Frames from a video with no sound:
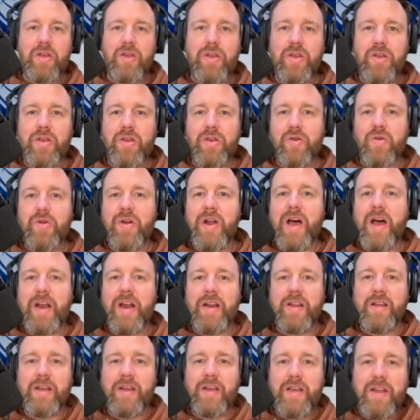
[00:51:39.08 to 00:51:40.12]
you're
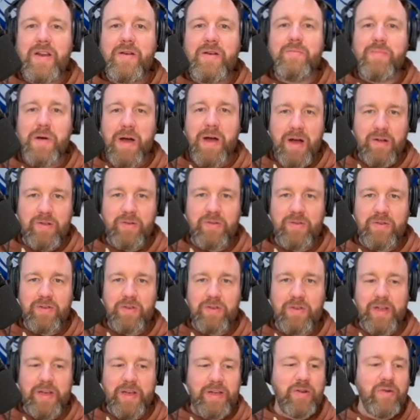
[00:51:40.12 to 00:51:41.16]
not inbounds,
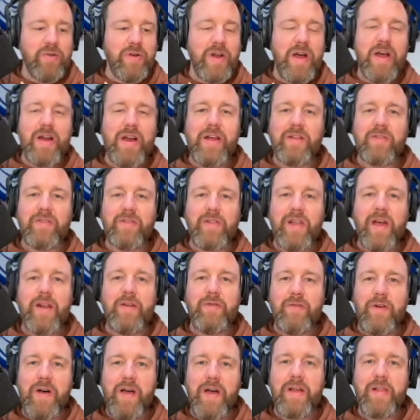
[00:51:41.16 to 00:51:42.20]
it's not a
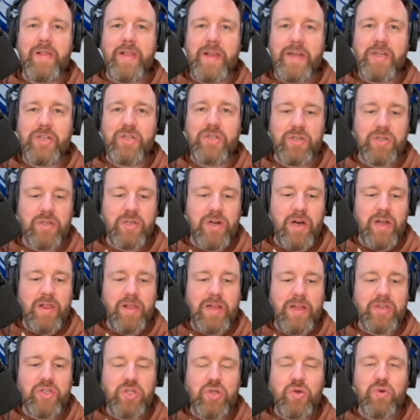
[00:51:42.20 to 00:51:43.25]
violation
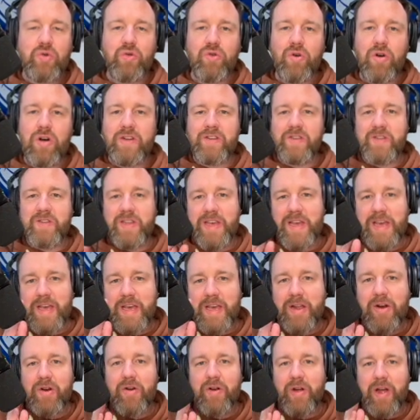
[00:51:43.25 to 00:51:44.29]
unless you cross the
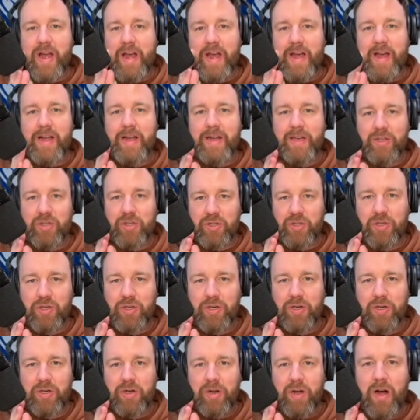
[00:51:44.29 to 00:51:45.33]
inner edge
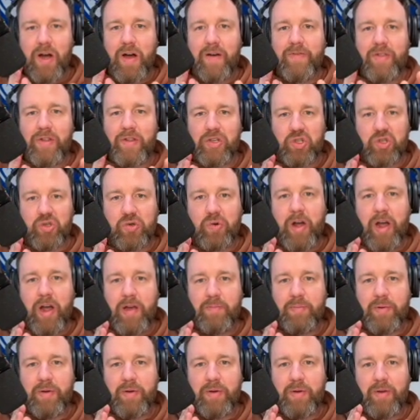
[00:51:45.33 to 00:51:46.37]
of the
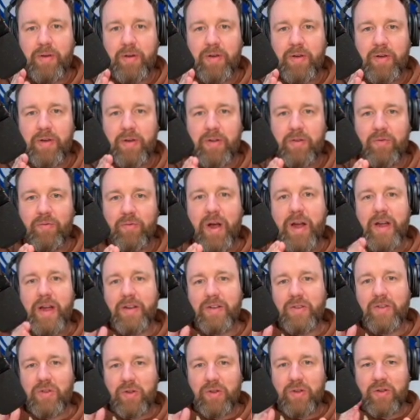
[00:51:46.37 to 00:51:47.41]
stripe,
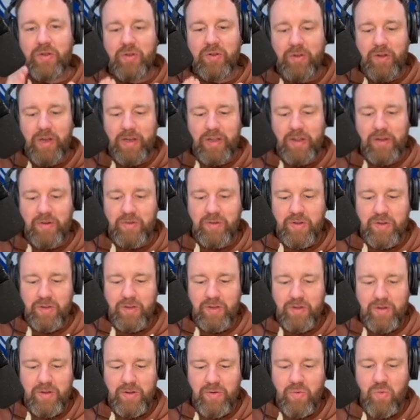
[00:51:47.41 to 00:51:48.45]
right? So like there's
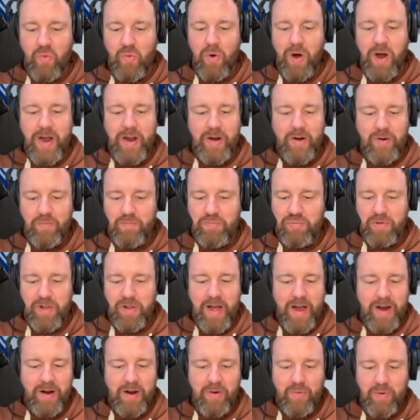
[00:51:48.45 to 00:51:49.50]
the white or
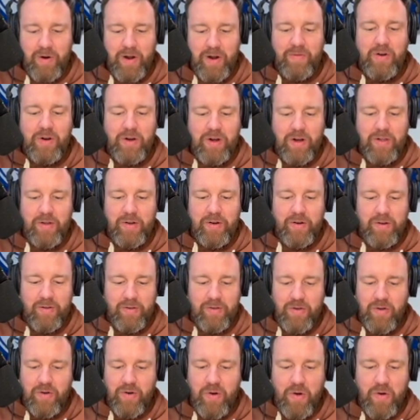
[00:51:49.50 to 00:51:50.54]
black or whatever color
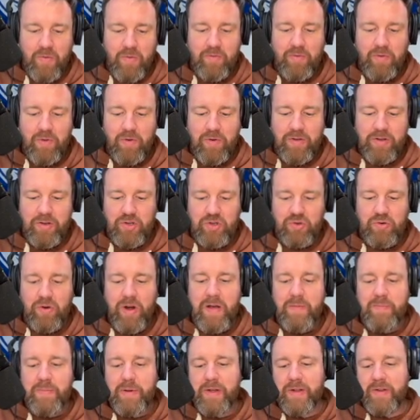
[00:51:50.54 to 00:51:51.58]
on your home floor the
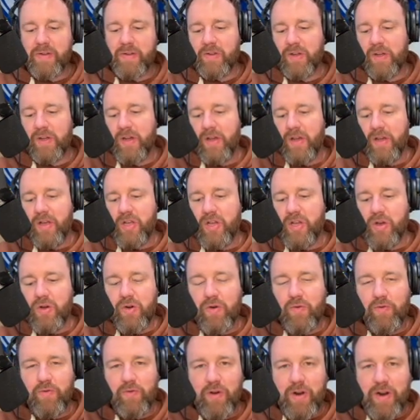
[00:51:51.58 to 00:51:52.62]
stripe is,
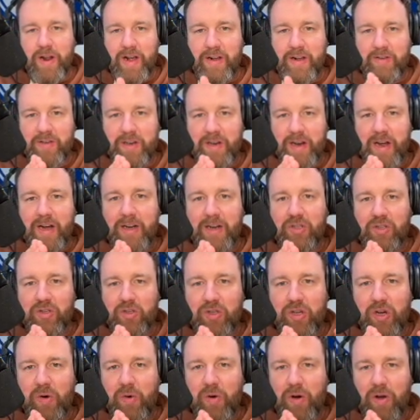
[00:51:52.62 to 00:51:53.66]
your foot has to not just
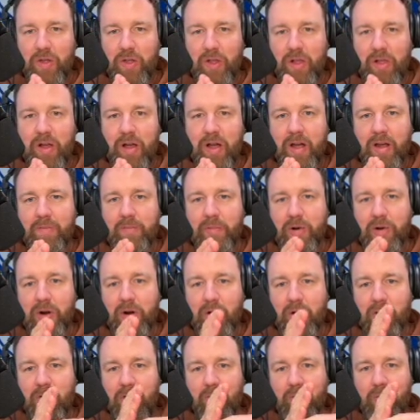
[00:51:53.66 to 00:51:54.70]
go on the line, but
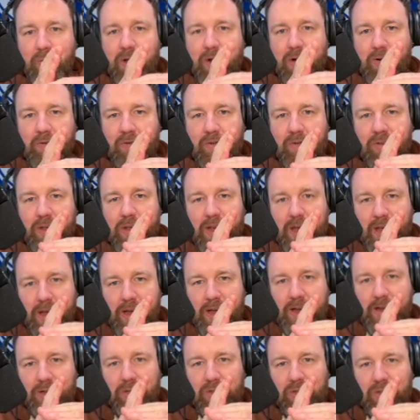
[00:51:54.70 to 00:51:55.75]
all the way over the
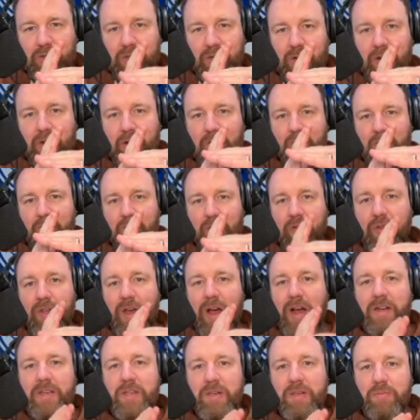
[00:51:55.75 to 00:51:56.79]
edge for
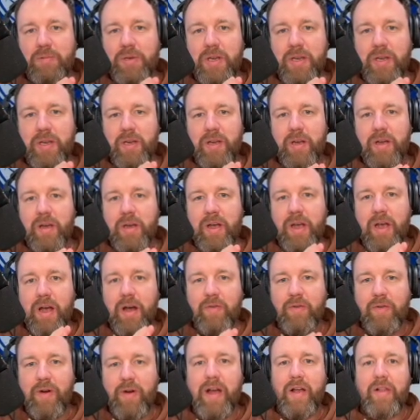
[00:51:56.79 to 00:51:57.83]
that to be a
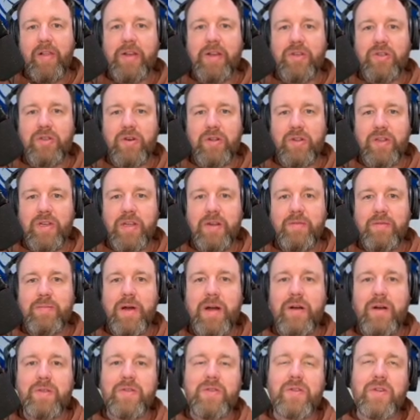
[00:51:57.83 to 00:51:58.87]
violation on the
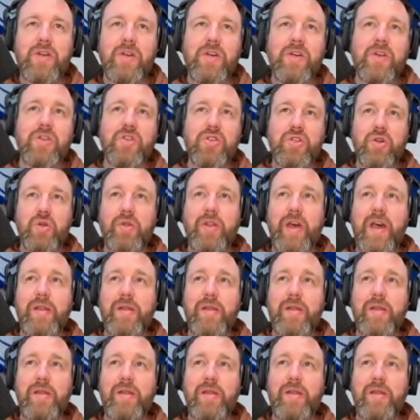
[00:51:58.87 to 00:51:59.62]
inbounds. So that